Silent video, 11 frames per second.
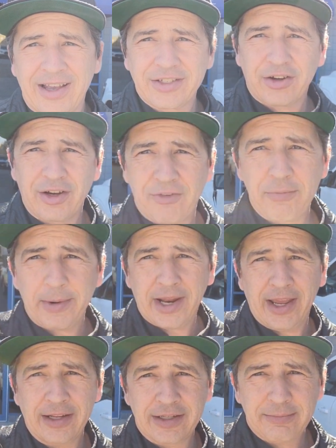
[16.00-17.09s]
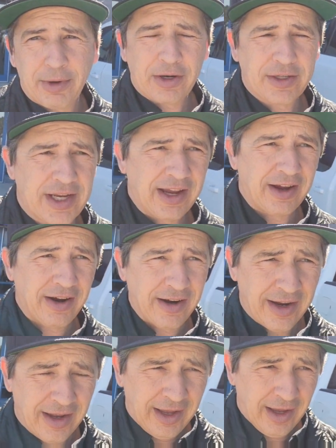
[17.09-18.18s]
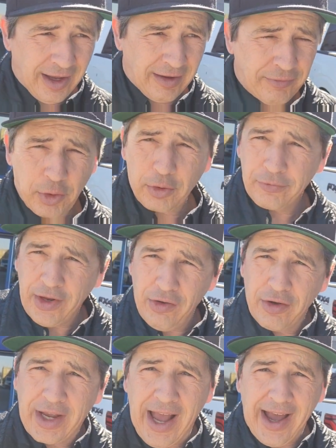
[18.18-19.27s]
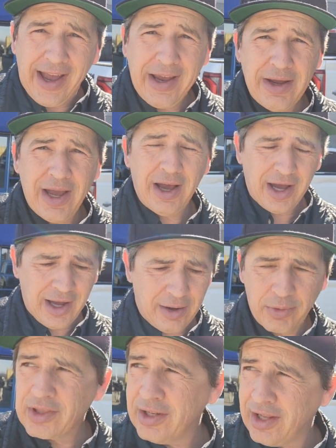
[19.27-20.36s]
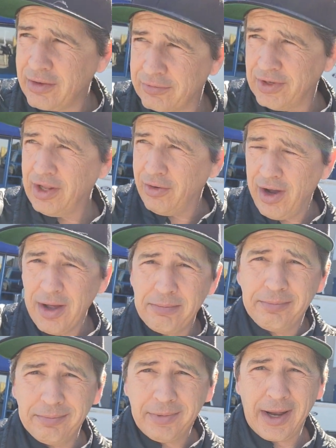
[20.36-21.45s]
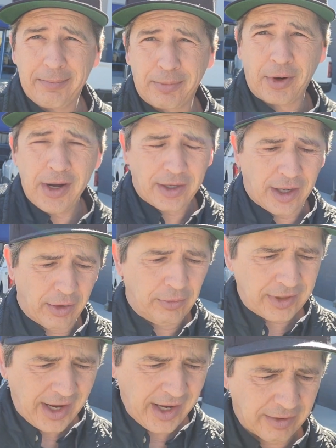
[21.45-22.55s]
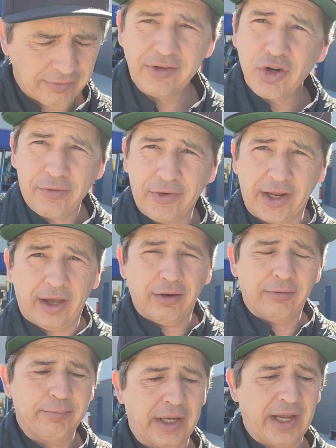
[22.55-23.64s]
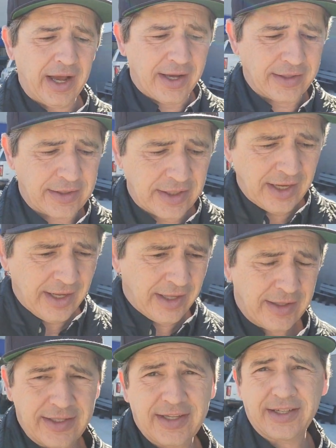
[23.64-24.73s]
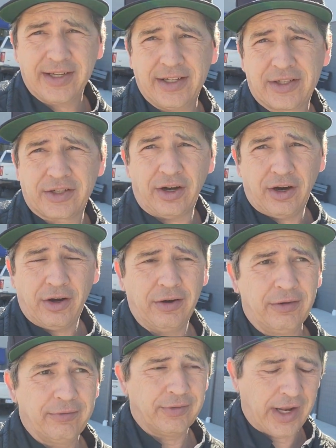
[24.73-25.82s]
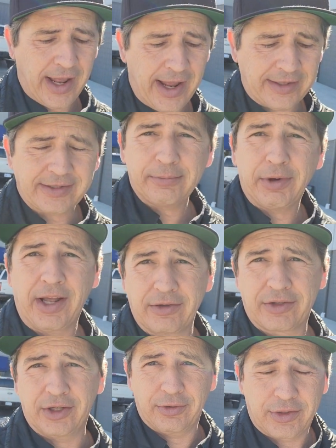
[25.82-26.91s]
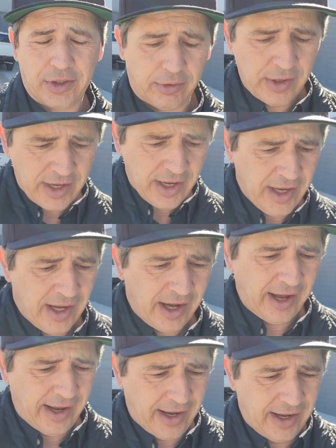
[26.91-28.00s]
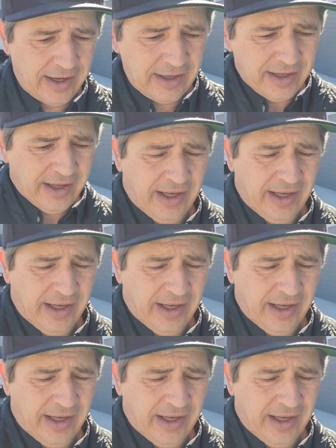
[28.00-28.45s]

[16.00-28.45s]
How's it going, everybody? Tim Bartz here, Ford Video Guy, uh, with another video on my Bronco. Kind of short video because this is an install that I had someone else do. So I uh,